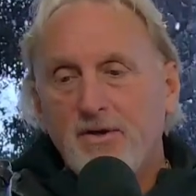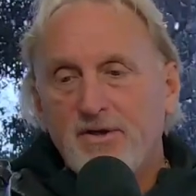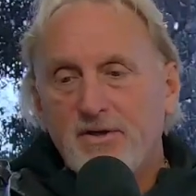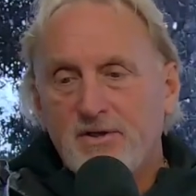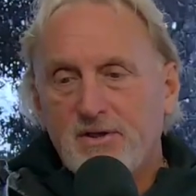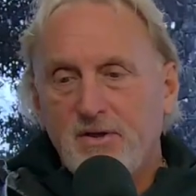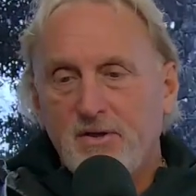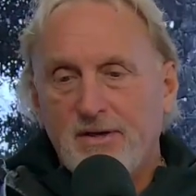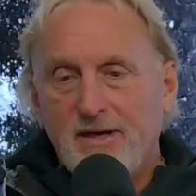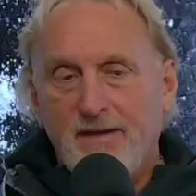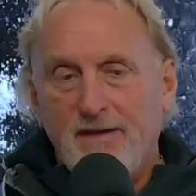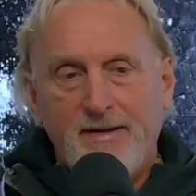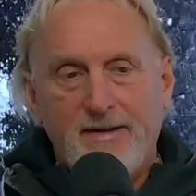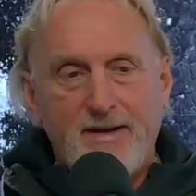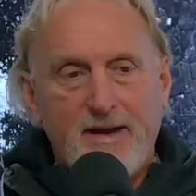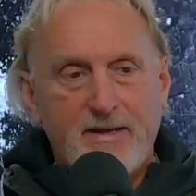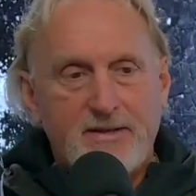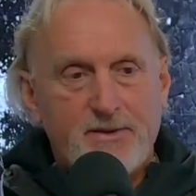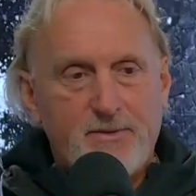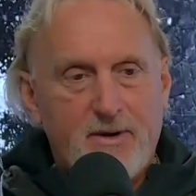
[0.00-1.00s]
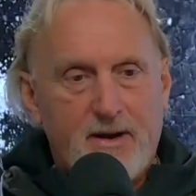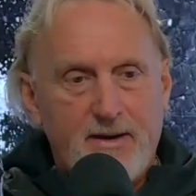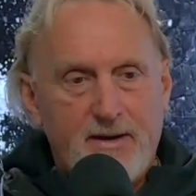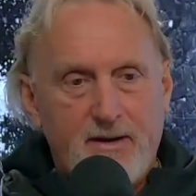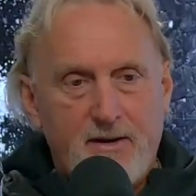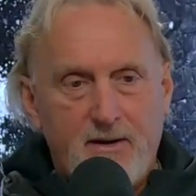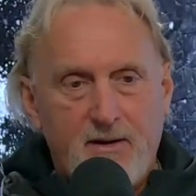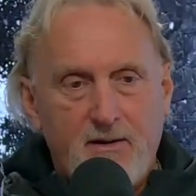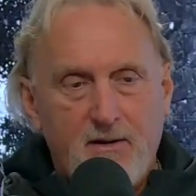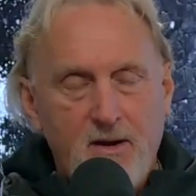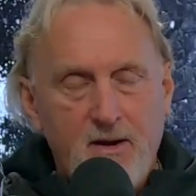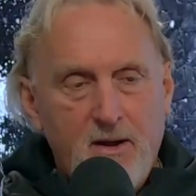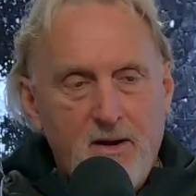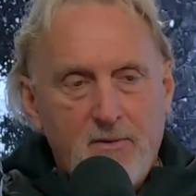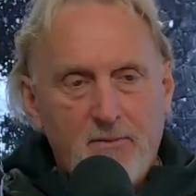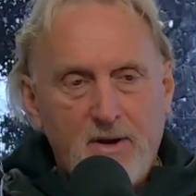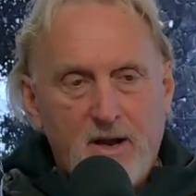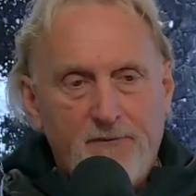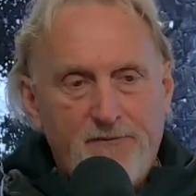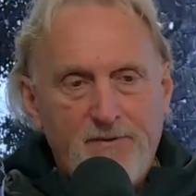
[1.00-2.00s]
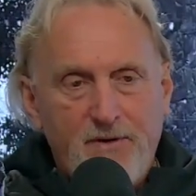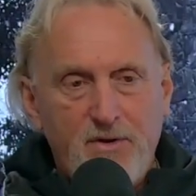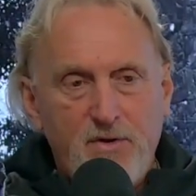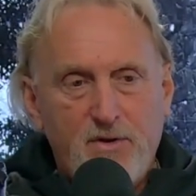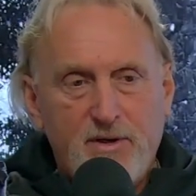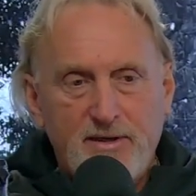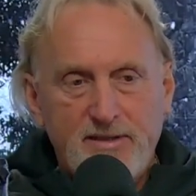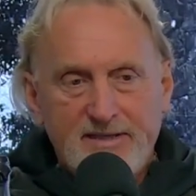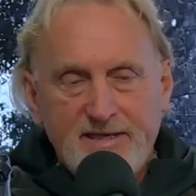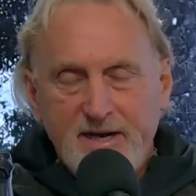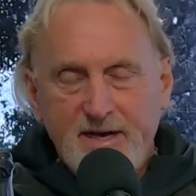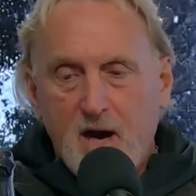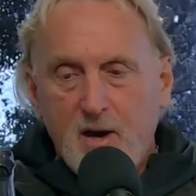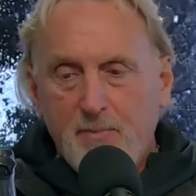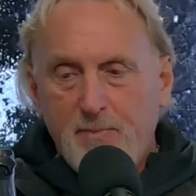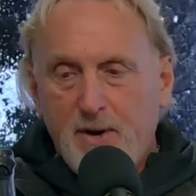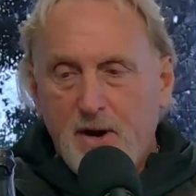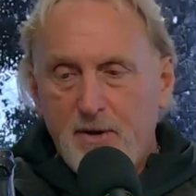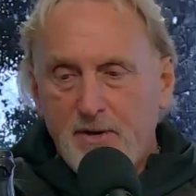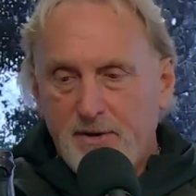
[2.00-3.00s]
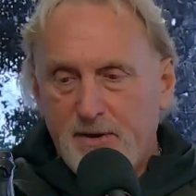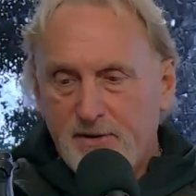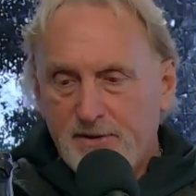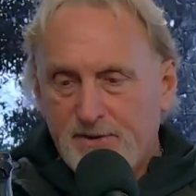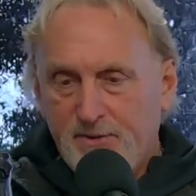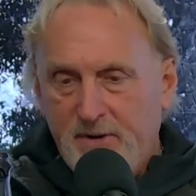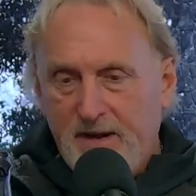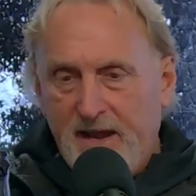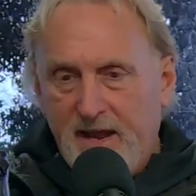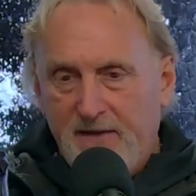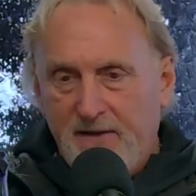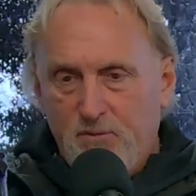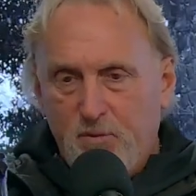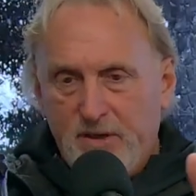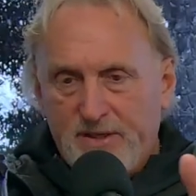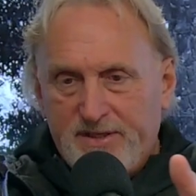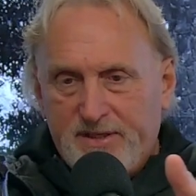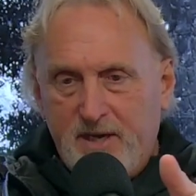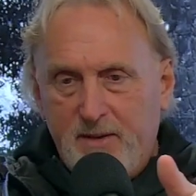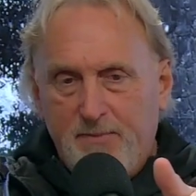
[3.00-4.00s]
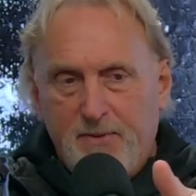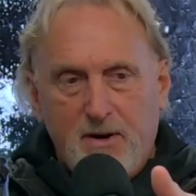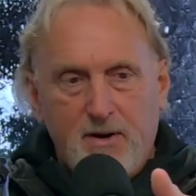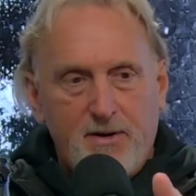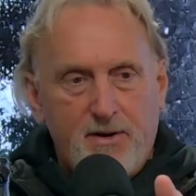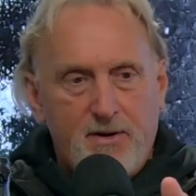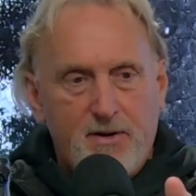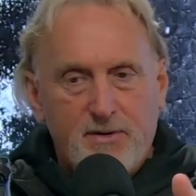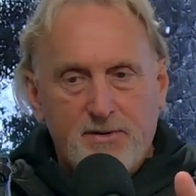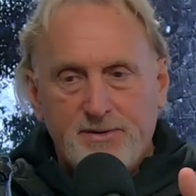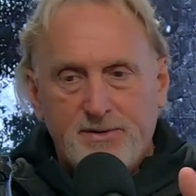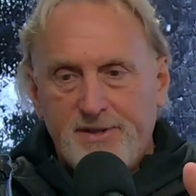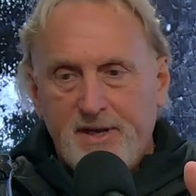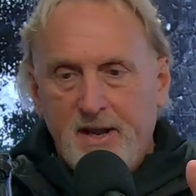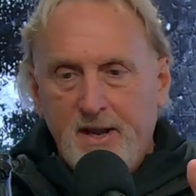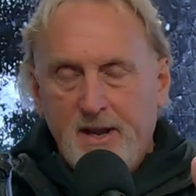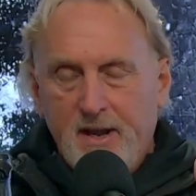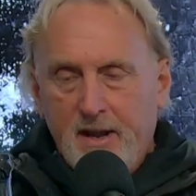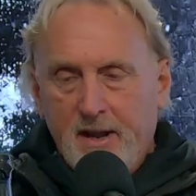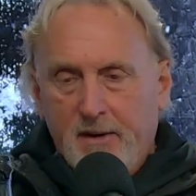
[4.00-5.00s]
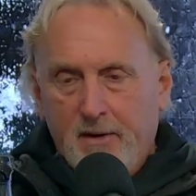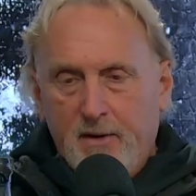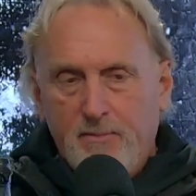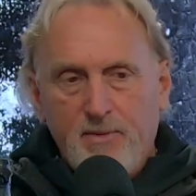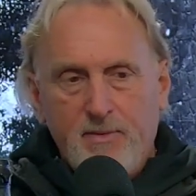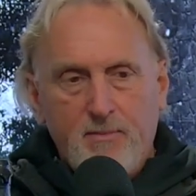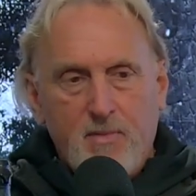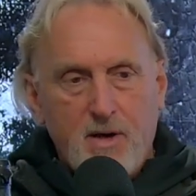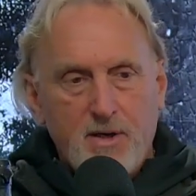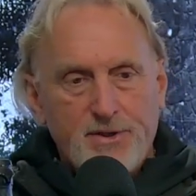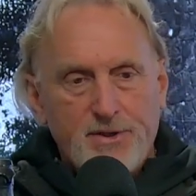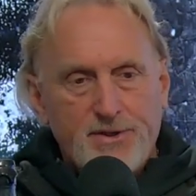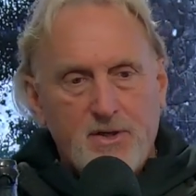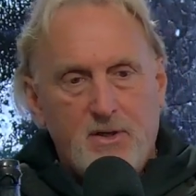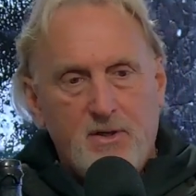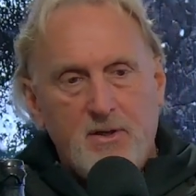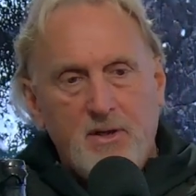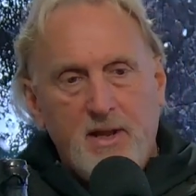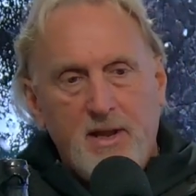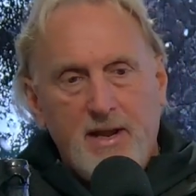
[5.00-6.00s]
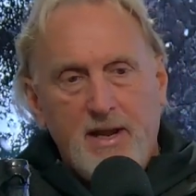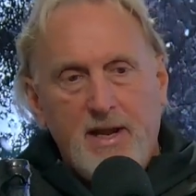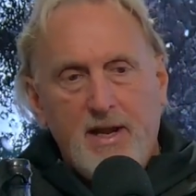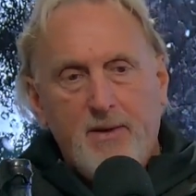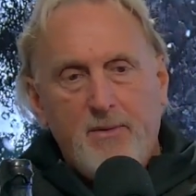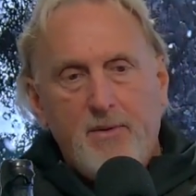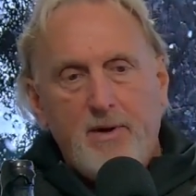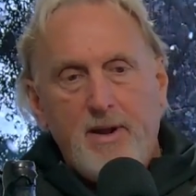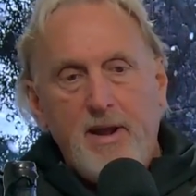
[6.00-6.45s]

can just look on the desk right here. Well, I know. You can see no, our partners. We have whiskey partners, Herman Marshall, and,